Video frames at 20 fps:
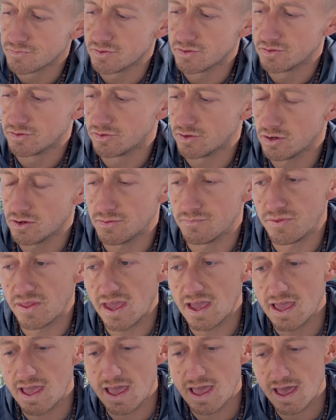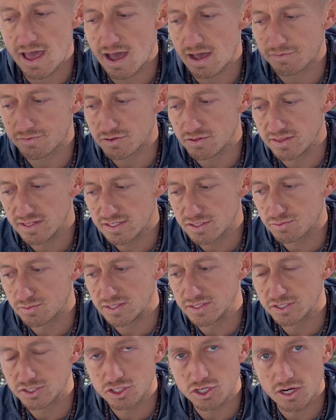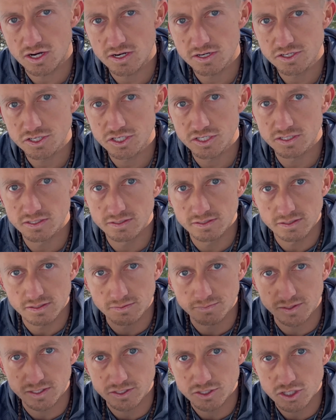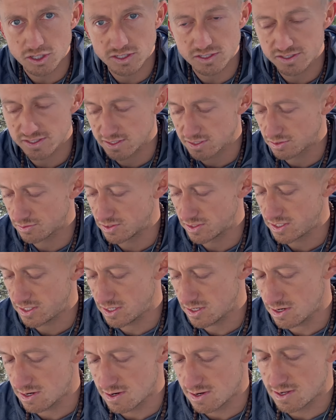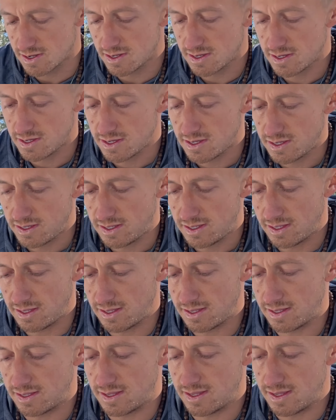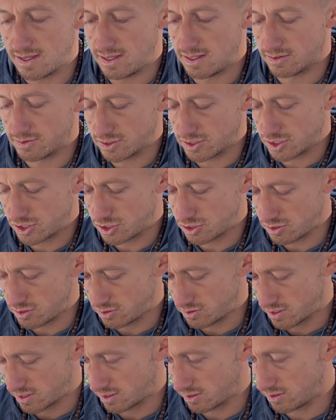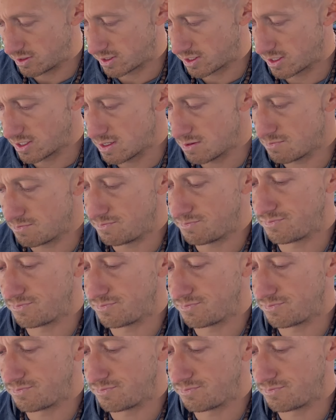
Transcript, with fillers: So after this one's charged, I'm gonna charge this one here and I'll just show you how to hook it up.